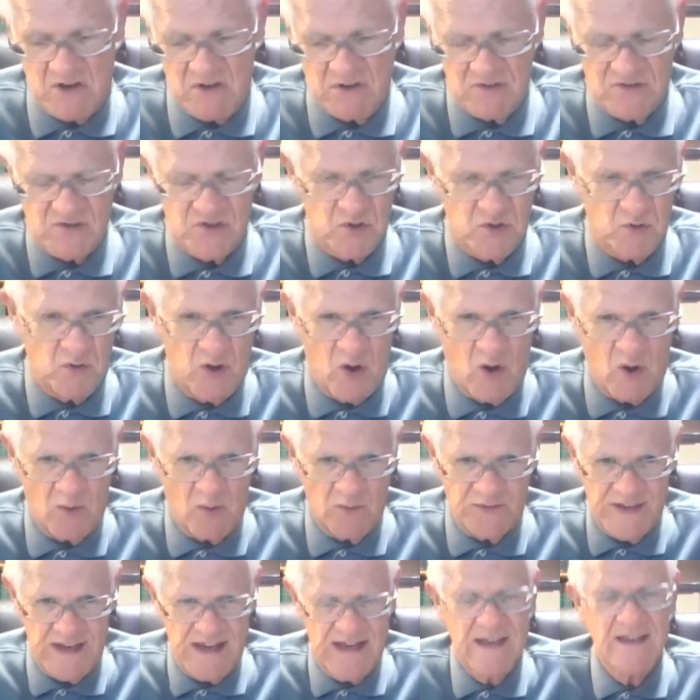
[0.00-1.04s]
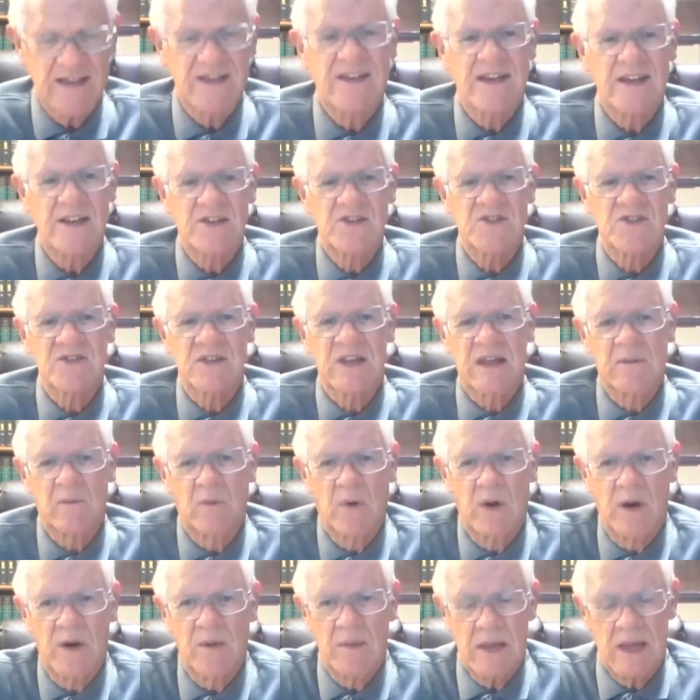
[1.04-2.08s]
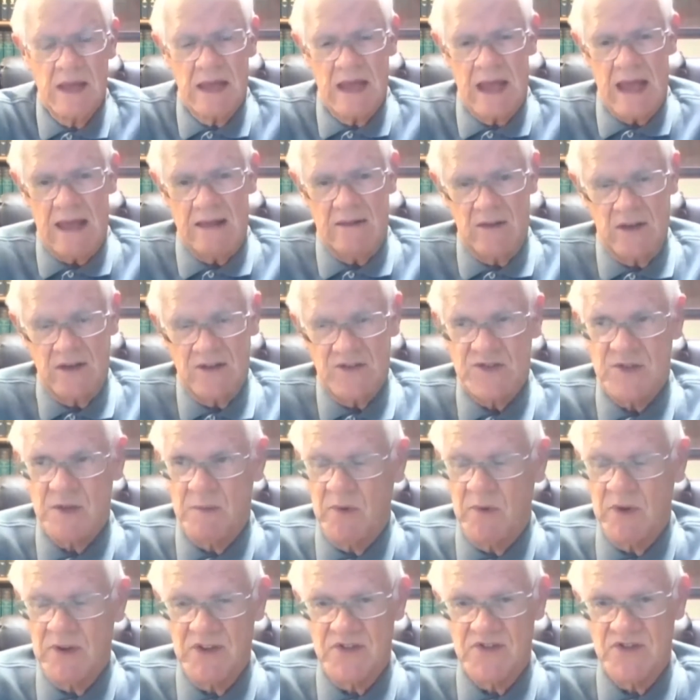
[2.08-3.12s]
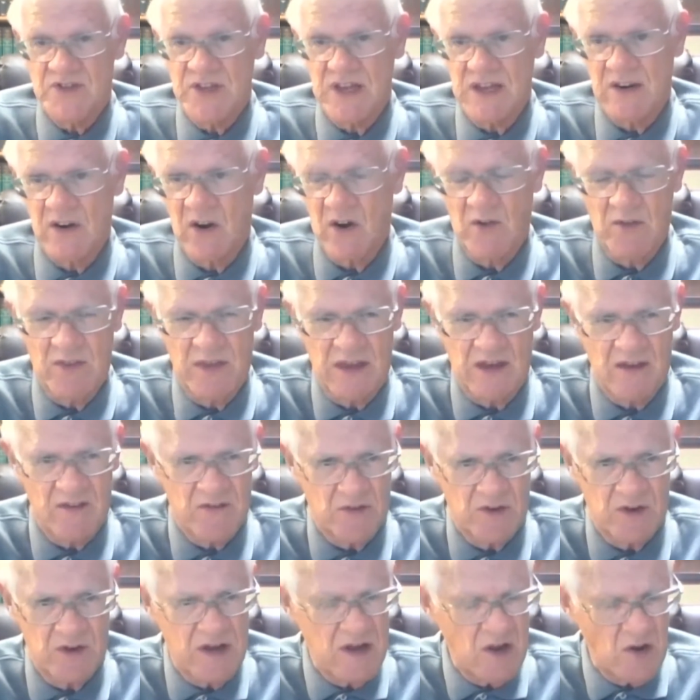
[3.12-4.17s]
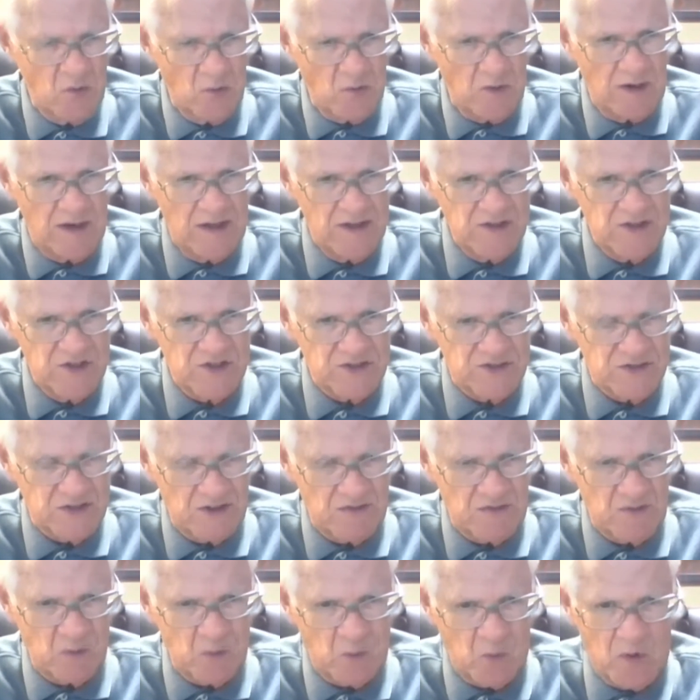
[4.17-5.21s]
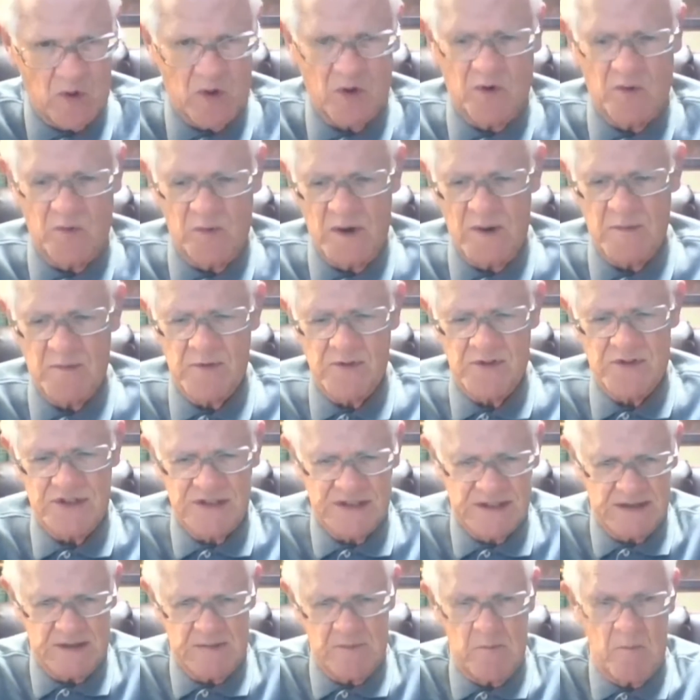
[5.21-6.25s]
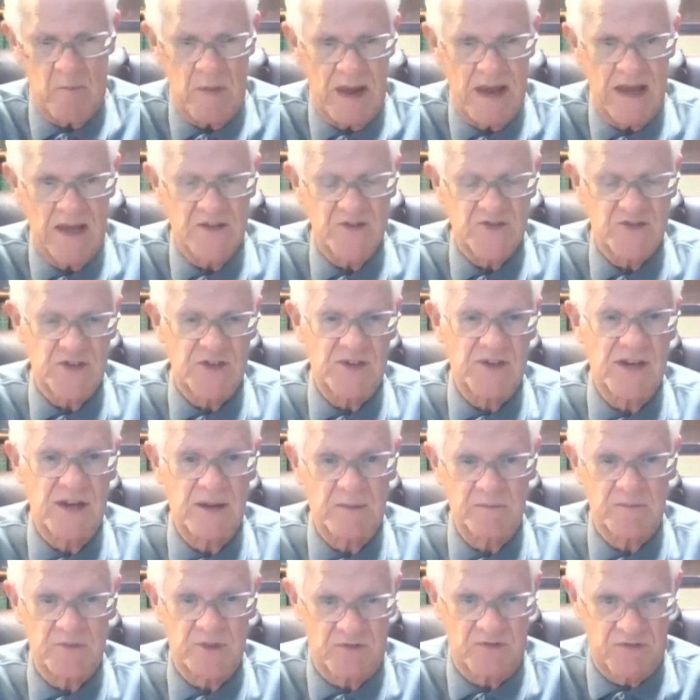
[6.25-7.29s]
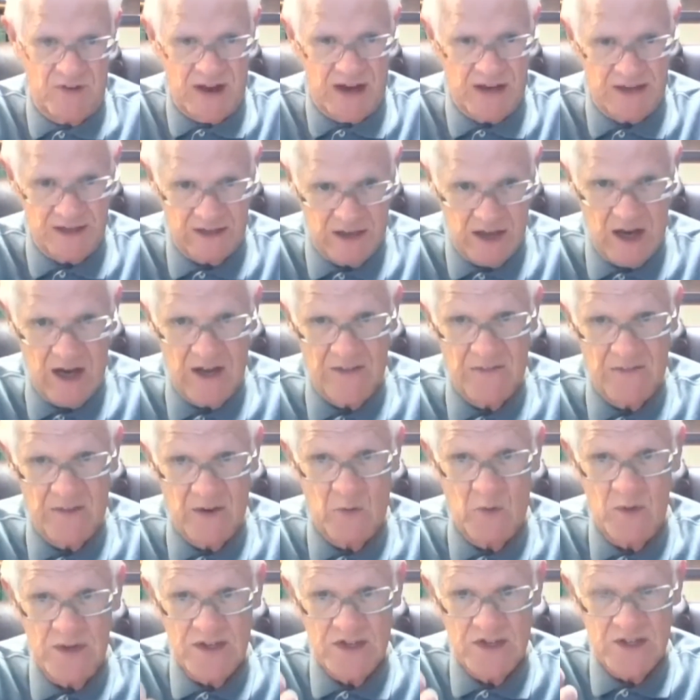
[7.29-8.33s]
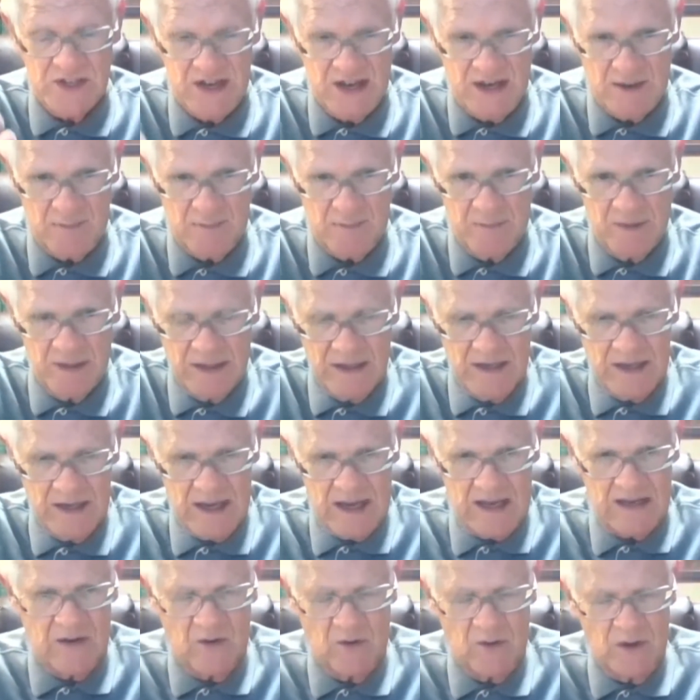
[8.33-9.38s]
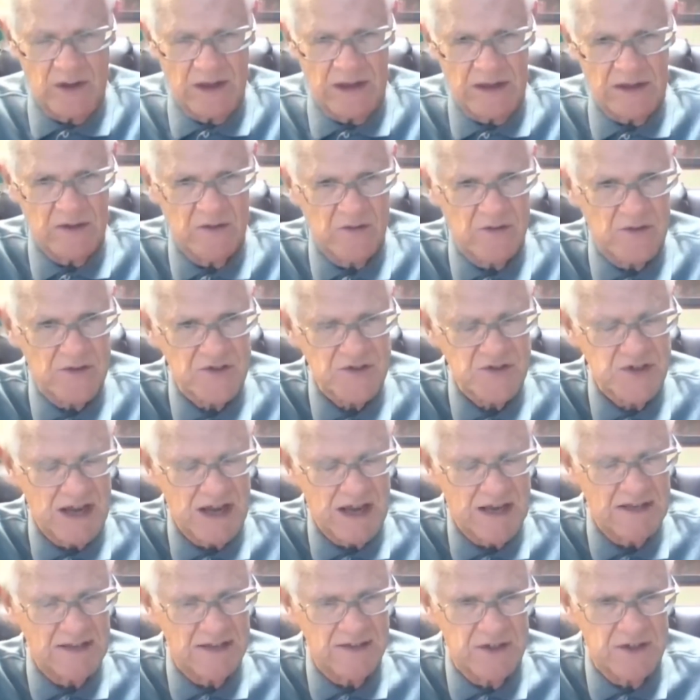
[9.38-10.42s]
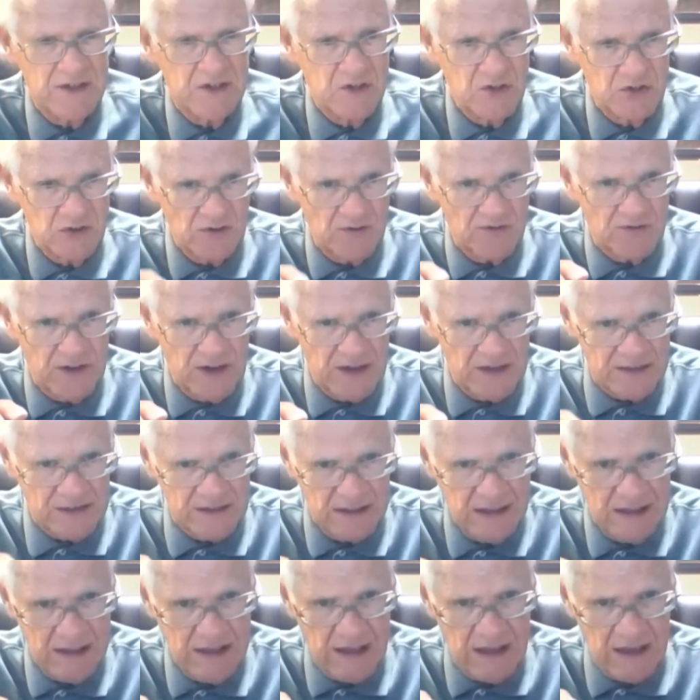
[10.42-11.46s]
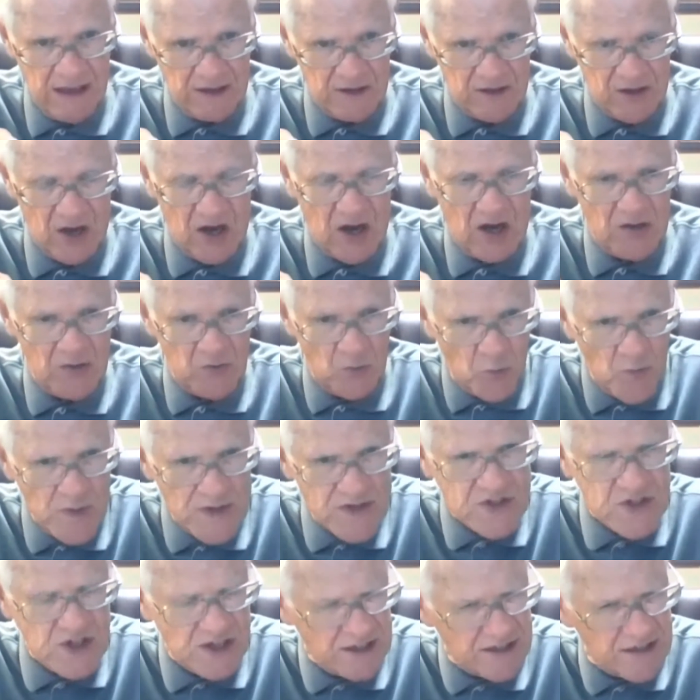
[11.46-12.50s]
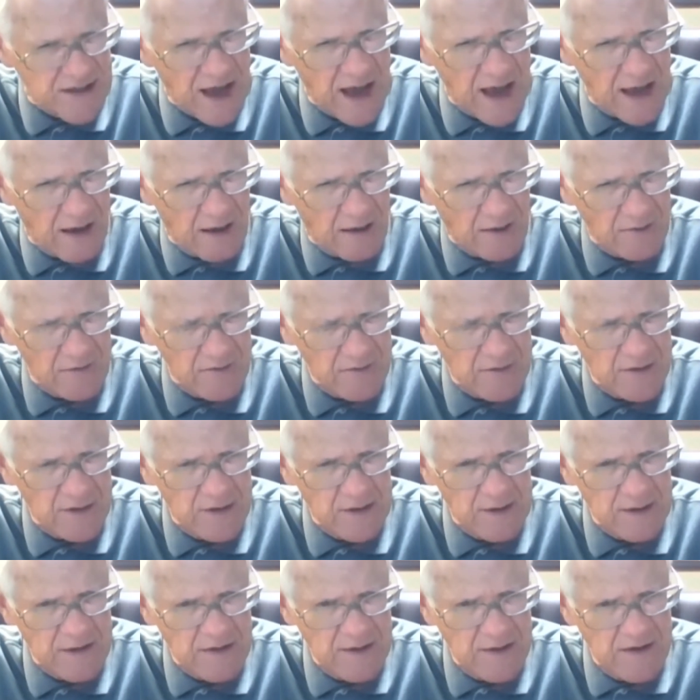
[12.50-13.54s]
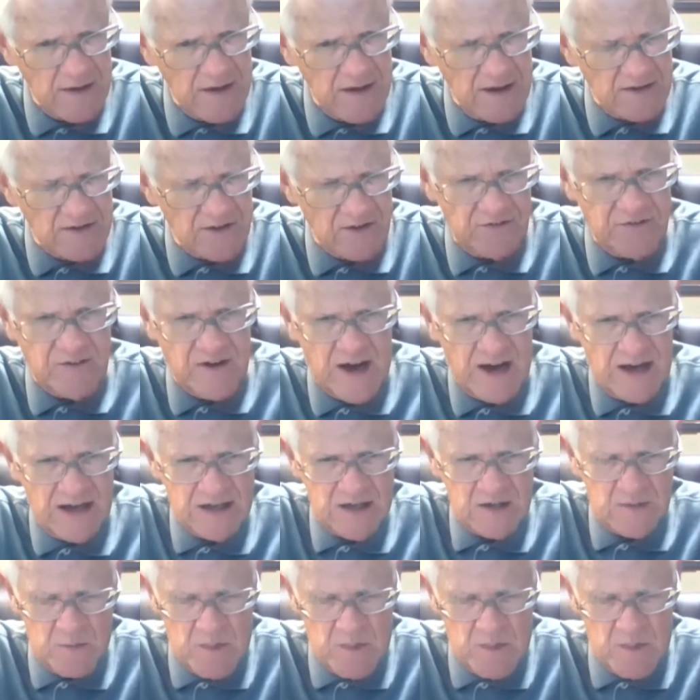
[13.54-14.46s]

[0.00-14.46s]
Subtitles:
so-called deities that and someone had said all the other religions of the world represent man's attempt to find God. They're reaching up, and only in Christianity do you find God reaching down to find